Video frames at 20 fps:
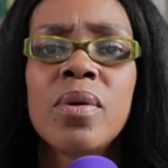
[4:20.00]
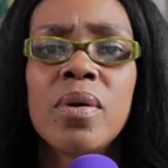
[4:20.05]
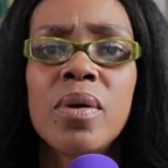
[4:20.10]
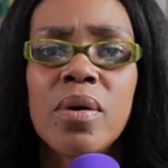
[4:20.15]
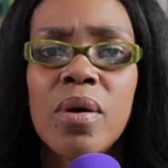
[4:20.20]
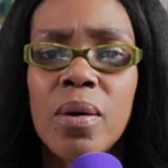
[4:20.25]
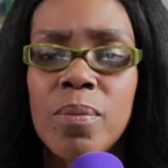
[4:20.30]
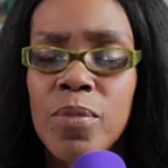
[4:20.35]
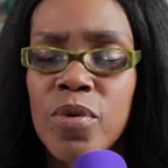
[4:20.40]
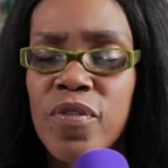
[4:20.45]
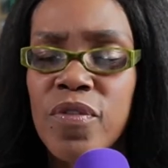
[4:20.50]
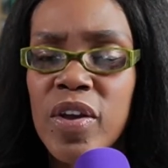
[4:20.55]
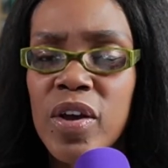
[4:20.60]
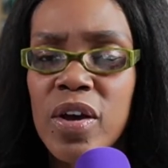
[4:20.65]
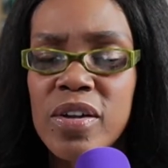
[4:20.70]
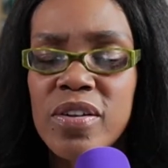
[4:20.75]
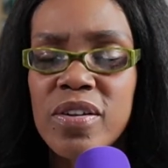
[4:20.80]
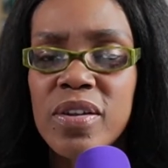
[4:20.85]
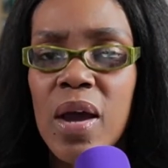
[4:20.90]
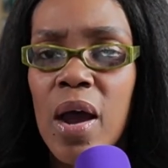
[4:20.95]
moving on
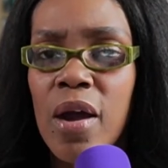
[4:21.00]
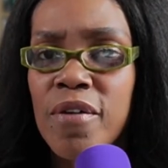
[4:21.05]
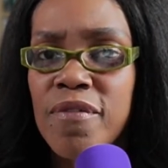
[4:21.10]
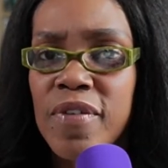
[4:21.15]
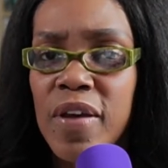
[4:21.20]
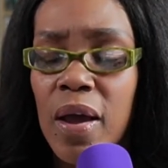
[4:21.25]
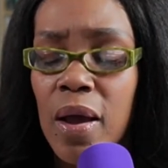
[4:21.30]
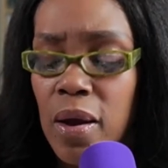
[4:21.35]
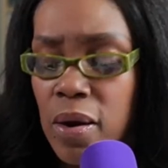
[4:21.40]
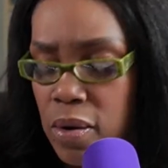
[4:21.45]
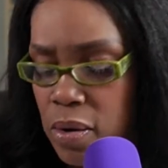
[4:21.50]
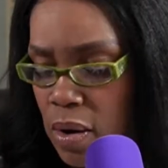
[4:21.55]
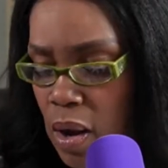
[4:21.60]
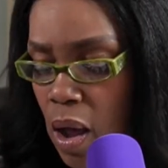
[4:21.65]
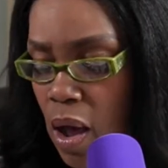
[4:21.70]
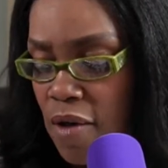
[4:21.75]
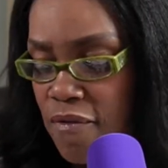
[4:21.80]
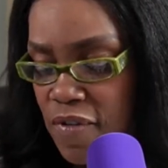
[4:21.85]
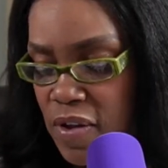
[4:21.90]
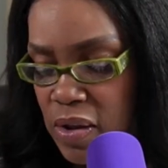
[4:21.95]
to our
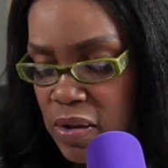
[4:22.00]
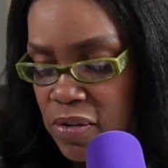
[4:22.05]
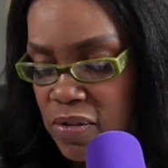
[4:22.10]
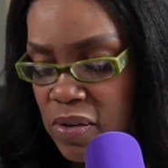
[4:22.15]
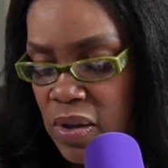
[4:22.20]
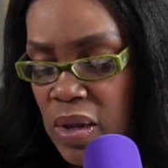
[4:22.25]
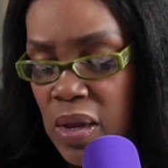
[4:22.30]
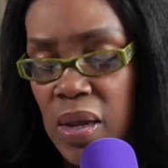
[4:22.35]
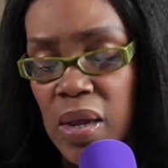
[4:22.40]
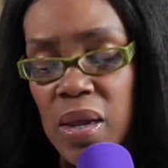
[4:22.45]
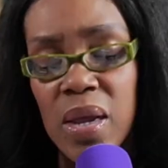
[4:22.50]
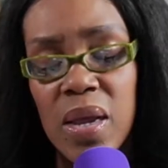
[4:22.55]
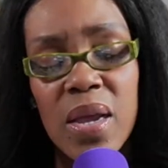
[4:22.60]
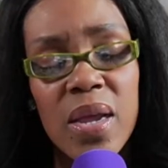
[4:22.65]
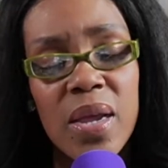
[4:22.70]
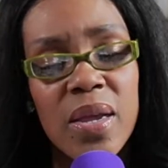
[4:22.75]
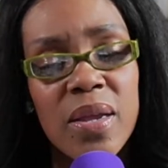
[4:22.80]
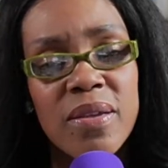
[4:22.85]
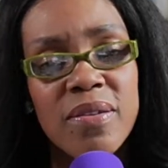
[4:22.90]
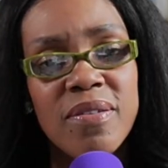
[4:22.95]
offense,
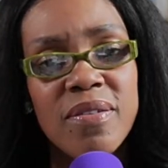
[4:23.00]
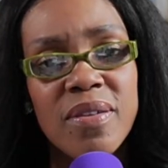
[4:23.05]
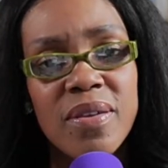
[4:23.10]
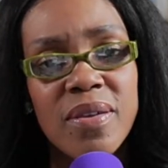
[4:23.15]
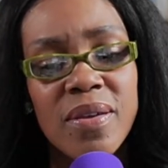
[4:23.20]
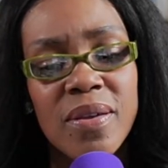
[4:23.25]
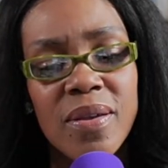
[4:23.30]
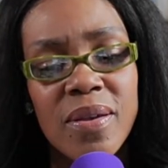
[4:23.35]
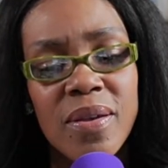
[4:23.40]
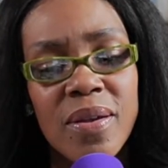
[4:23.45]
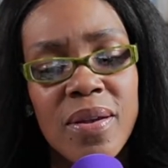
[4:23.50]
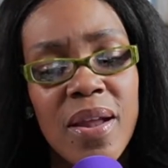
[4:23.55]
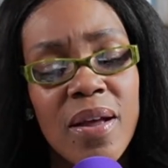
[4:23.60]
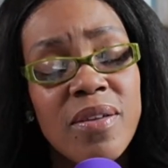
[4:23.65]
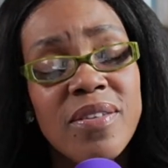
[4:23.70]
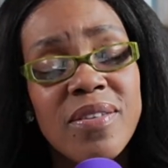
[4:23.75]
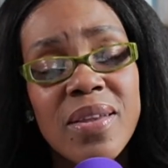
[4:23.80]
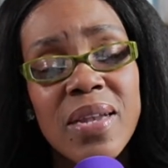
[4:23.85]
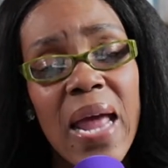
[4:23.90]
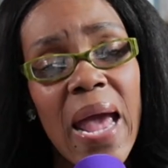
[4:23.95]
is
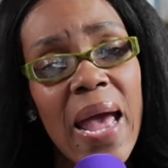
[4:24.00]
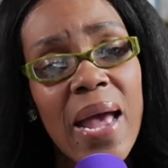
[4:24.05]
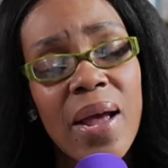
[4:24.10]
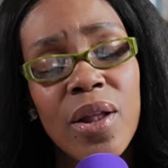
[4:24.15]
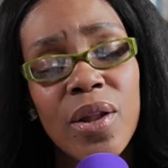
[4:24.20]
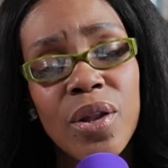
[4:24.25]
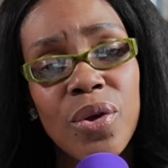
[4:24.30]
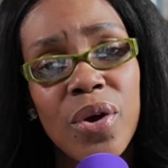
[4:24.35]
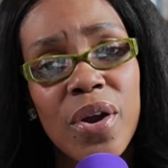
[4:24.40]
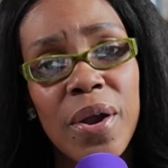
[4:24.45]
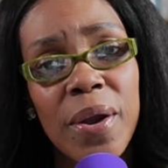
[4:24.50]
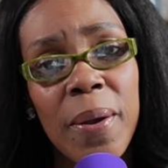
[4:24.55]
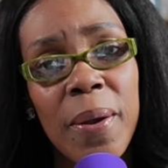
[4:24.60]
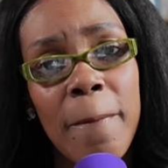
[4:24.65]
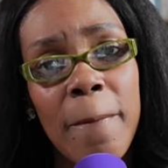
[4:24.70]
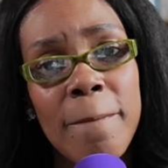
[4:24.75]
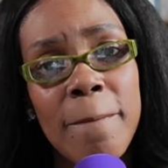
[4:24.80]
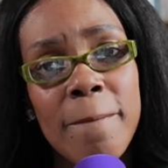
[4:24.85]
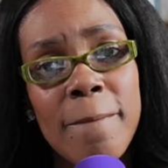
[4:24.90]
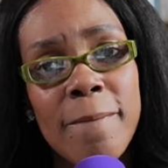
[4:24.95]
Nelson Agholor.
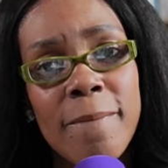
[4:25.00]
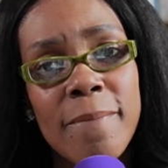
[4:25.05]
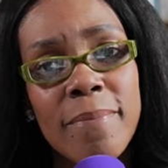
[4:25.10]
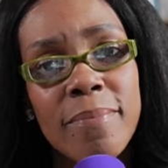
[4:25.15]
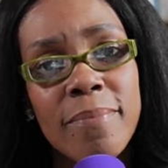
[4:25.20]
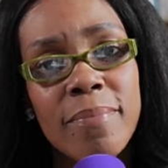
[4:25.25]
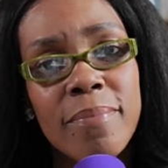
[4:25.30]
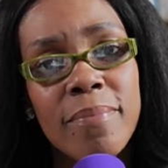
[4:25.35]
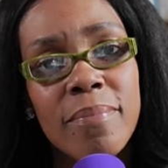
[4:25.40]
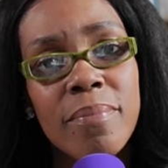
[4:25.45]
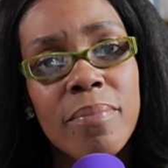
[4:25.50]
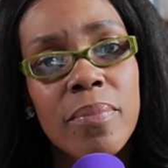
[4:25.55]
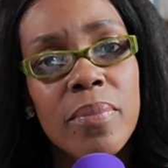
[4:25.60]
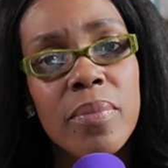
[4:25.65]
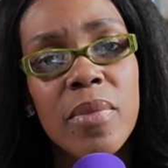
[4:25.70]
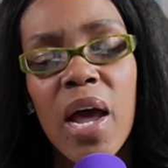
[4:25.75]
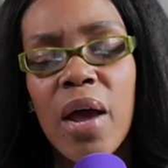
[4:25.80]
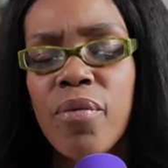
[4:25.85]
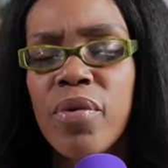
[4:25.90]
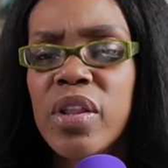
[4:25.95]

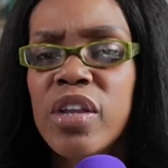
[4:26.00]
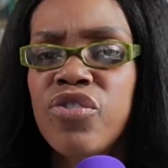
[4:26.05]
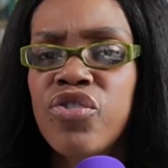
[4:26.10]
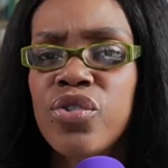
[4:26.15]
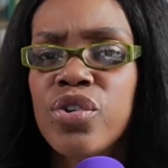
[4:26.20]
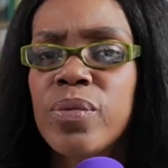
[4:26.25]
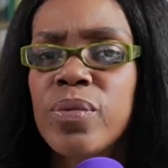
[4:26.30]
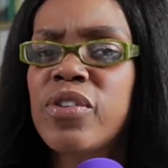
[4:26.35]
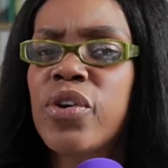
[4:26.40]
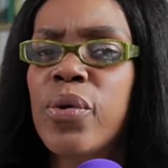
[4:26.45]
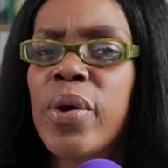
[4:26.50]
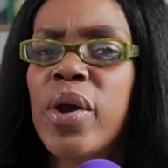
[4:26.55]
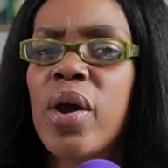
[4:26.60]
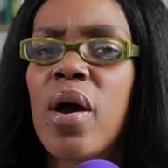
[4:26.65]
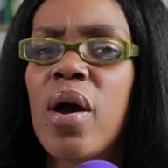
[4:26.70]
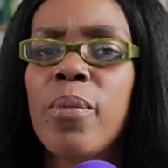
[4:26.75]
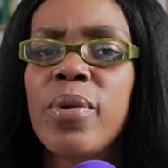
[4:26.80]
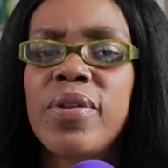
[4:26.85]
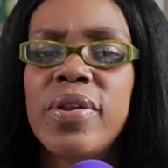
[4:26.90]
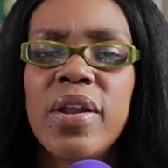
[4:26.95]
Not really sure what's going on
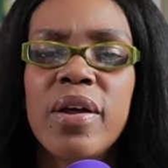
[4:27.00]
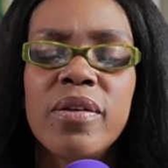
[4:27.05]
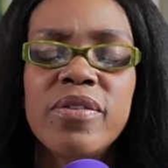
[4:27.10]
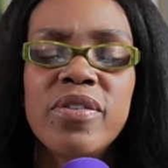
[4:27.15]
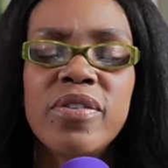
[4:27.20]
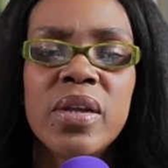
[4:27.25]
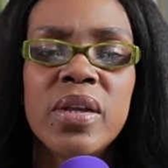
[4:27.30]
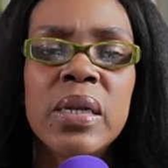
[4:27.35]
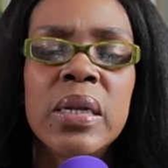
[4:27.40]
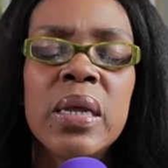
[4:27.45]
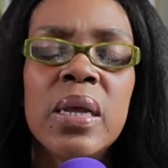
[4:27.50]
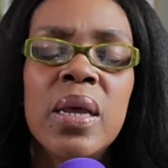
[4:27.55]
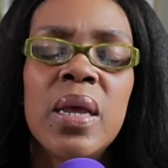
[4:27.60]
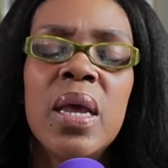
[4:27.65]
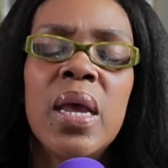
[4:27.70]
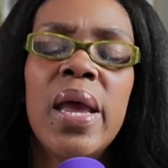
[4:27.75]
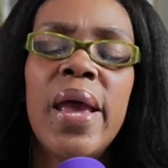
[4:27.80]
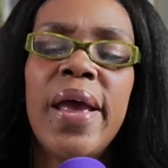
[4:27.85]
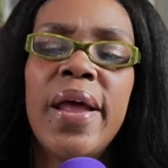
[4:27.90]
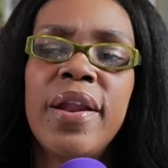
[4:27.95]
with Nelson.
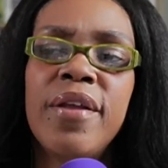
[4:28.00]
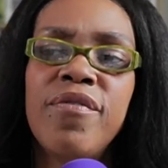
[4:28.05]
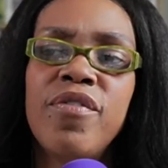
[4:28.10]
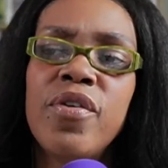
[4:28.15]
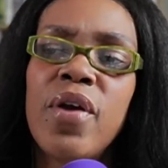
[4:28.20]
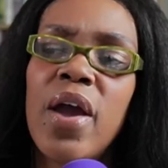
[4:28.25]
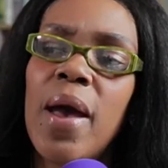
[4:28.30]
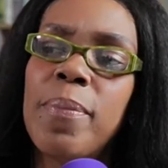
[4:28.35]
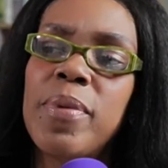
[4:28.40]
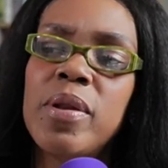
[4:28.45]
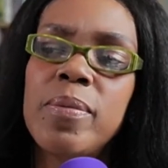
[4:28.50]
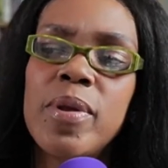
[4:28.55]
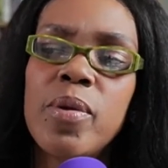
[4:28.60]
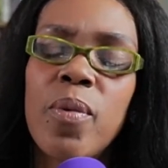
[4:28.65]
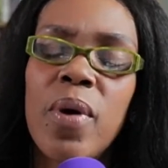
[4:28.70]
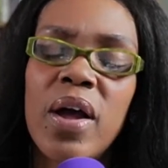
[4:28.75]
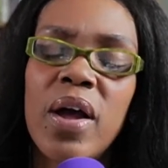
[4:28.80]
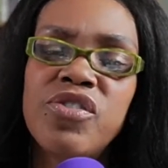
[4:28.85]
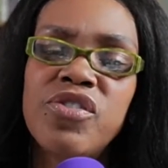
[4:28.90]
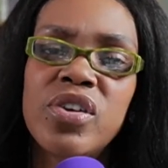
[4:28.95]
And if you happen to be
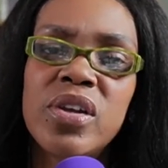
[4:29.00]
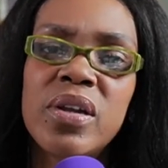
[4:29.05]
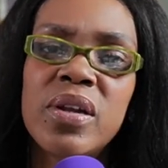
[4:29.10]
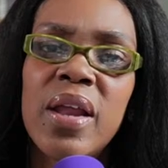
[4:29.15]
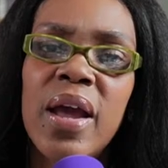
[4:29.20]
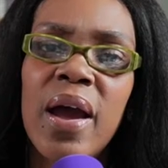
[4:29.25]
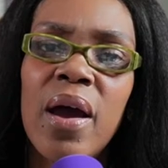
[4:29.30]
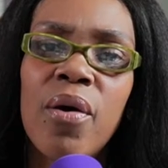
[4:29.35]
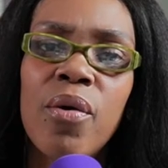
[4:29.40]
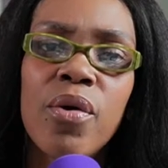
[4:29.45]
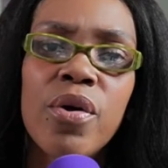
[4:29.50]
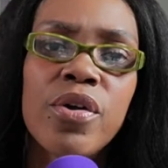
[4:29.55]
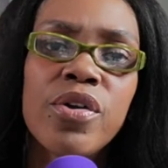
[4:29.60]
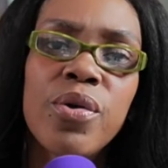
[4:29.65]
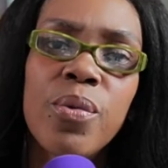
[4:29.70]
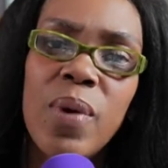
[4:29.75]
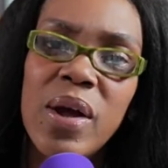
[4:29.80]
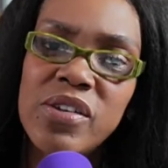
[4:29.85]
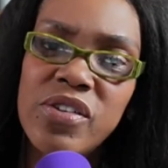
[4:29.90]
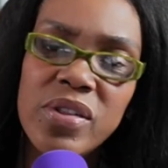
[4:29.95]
watching now or you're
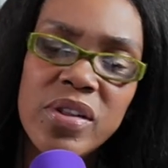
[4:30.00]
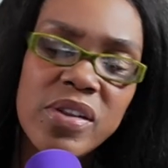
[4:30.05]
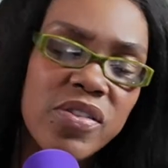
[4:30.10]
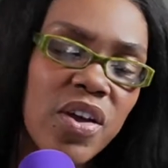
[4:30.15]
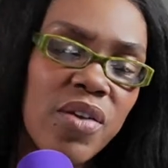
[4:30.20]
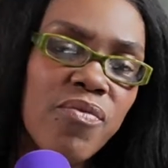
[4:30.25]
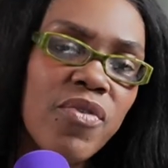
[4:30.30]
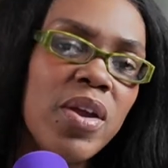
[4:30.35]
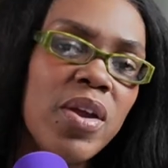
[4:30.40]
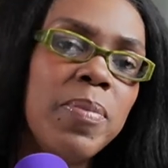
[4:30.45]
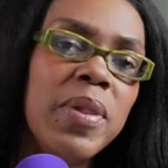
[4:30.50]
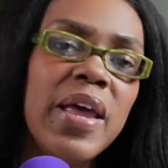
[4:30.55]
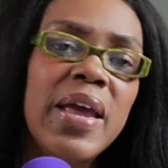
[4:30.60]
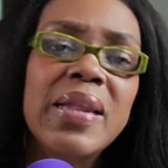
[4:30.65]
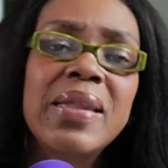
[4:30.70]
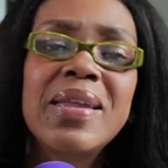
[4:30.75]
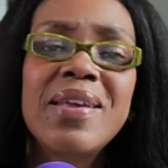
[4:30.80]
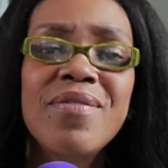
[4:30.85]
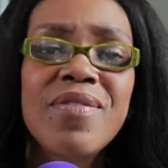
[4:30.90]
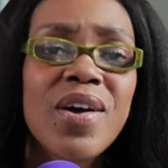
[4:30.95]
watching this on replay,
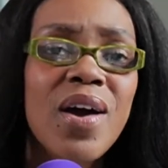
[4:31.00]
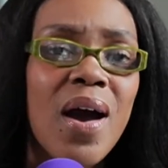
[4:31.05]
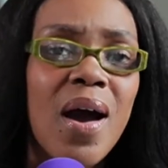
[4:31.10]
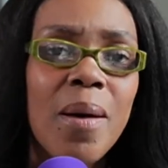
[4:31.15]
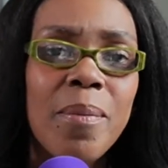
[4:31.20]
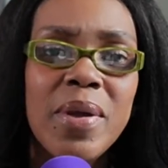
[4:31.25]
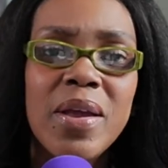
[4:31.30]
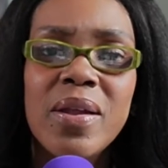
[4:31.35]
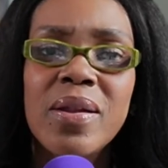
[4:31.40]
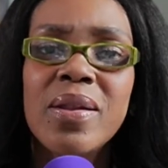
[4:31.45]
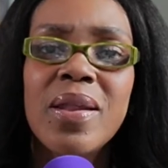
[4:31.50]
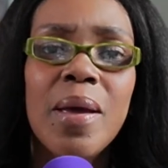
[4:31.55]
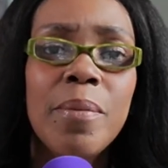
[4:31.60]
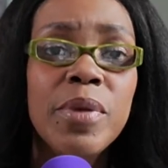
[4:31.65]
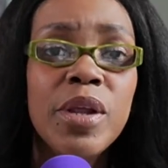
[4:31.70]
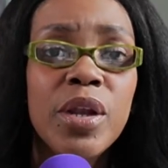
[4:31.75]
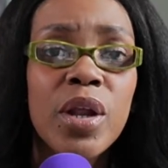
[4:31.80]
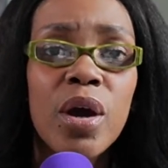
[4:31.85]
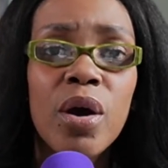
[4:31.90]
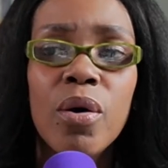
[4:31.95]
leave a comment. Let me
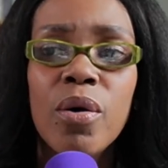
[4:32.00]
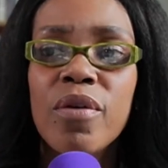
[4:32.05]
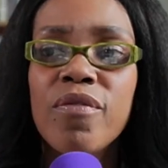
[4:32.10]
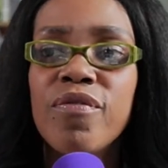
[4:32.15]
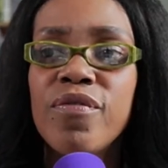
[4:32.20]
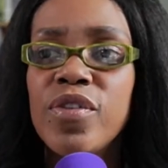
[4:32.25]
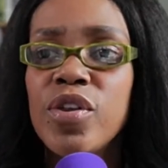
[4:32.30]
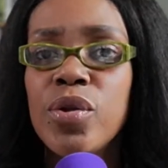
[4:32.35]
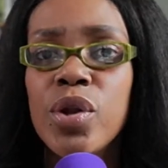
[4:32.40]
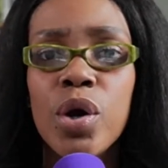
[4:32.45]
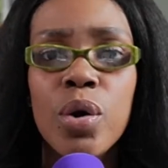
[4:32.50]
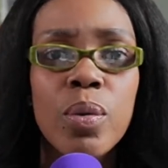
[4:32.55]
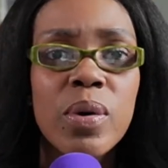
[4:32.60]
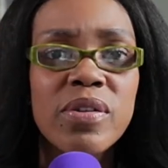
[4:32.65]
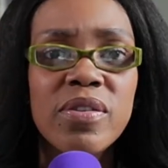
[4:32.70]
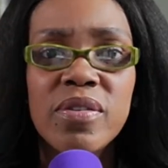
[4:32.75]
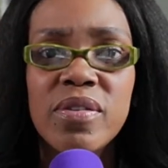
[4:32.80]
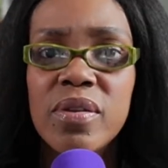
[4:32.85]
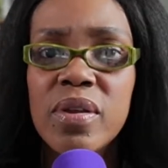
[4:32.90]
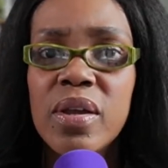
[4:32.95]
know if you know
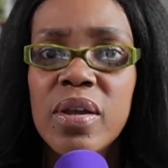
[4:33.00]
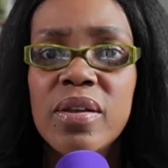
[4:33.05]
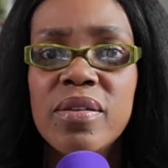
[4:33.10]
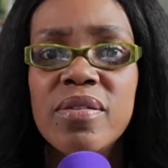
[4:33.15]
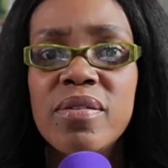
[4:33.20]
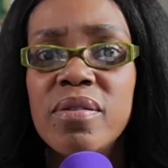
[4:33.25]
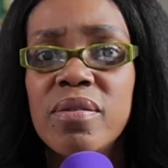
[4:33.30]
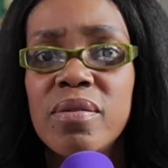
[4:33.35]
what's his